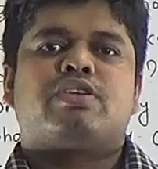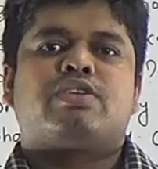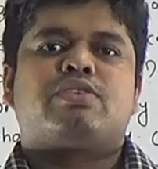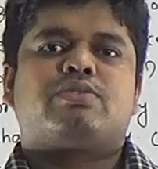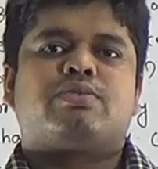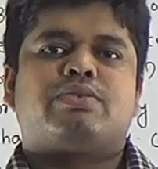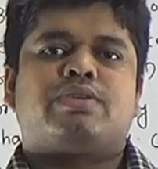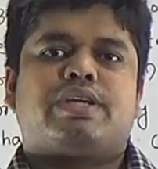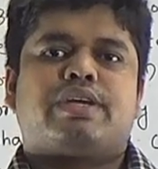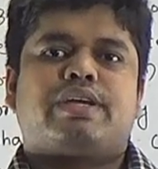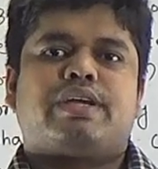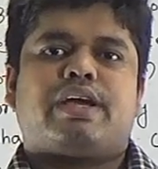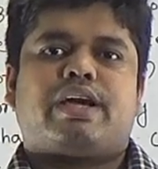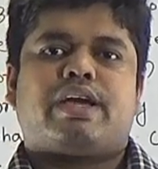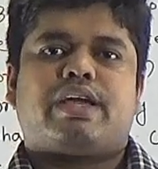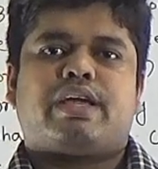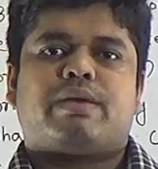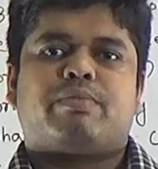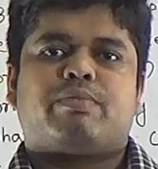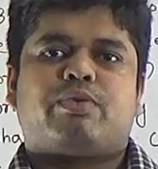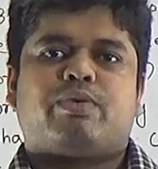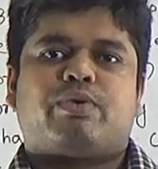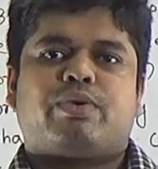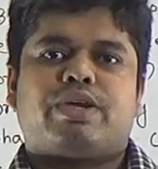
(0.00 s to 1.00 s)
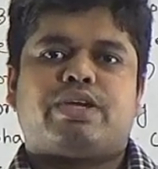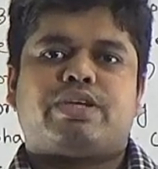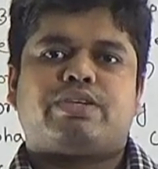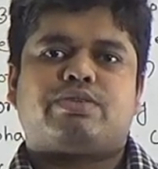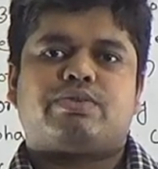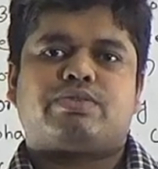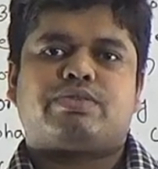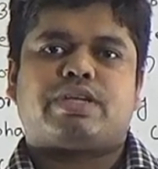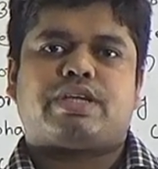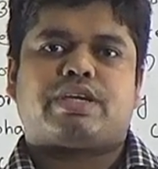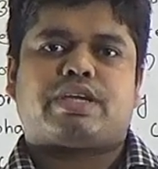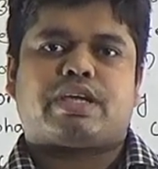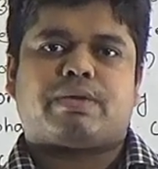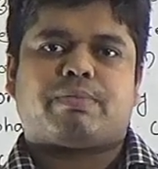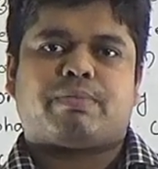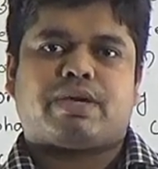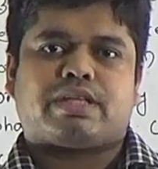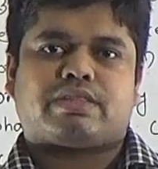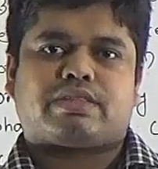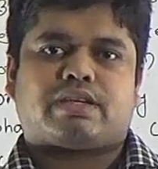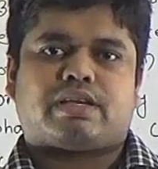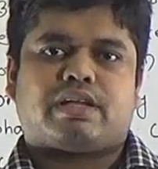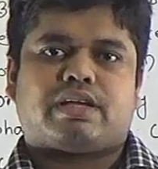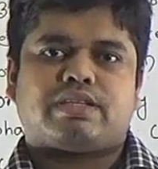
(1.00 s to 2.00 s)
Today I am going to take a
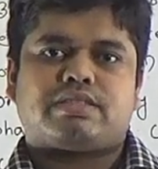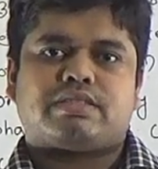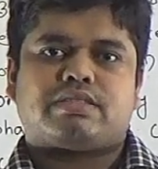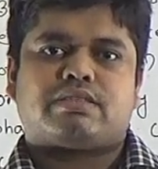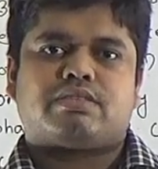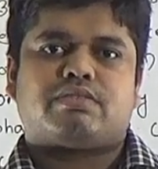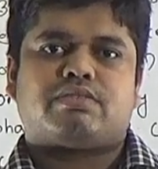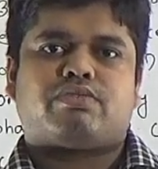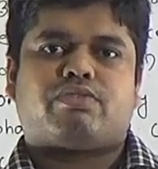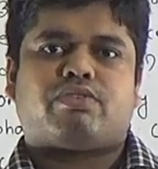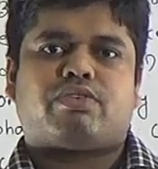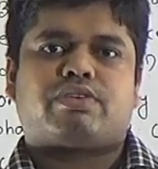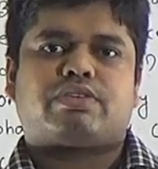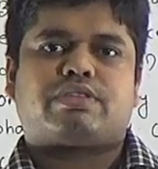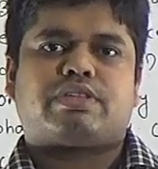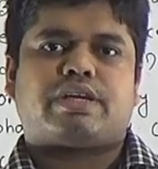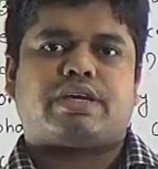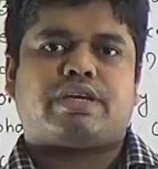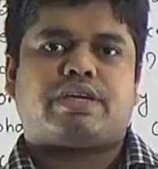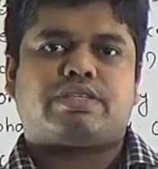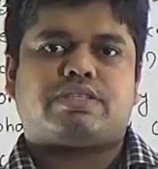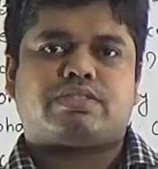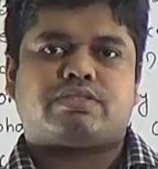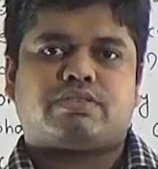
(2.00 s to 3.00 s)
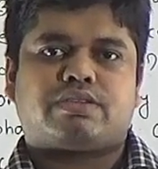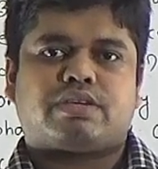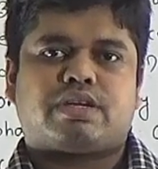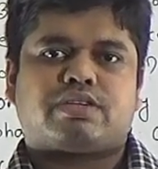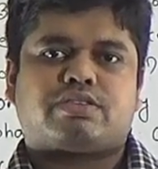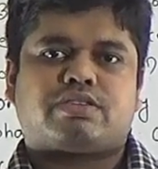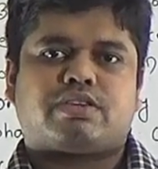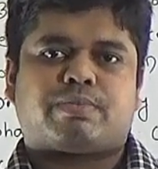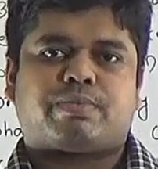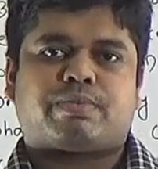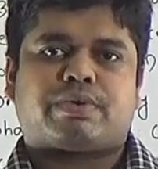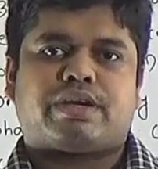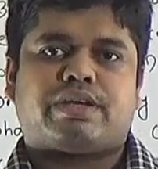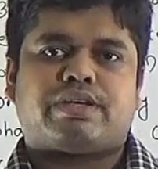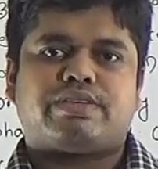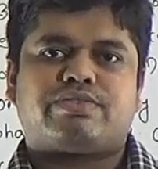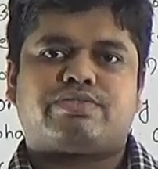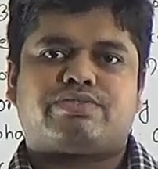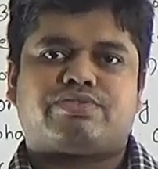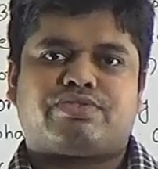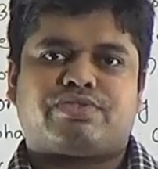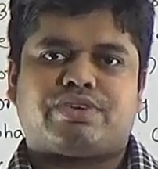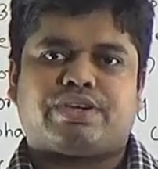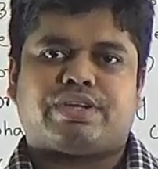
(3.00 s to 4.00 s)
math class for the student of class
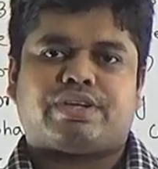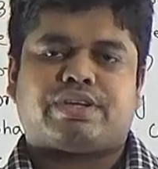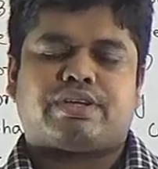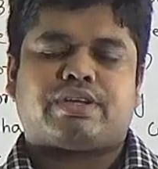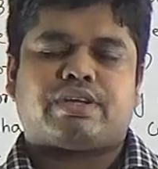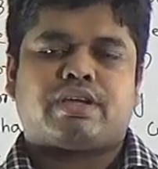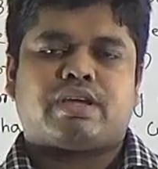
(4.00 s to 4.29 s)
3.